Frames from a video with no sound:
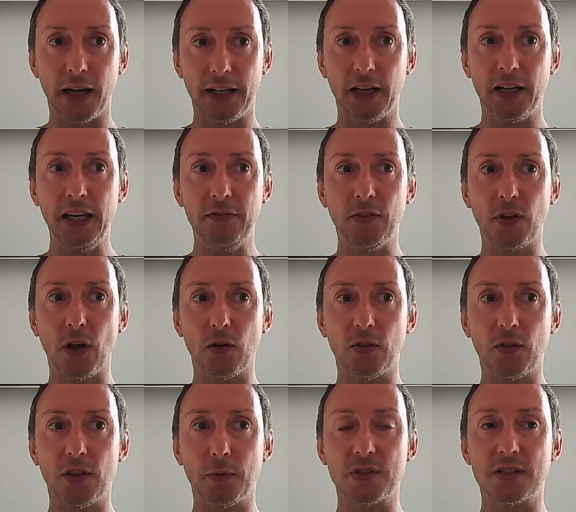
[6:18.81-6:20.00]
And even though
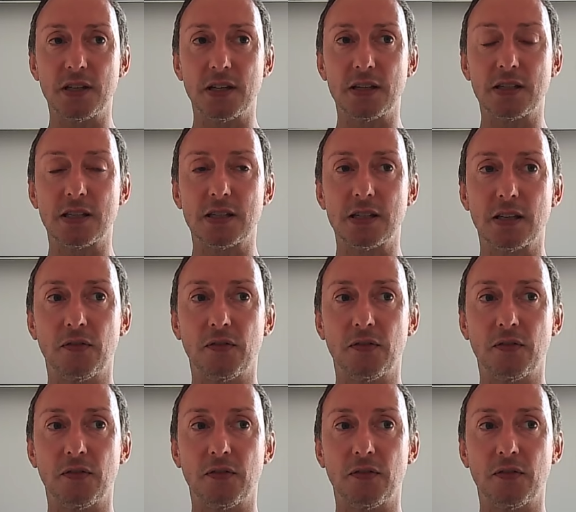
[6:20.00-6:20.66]
there was this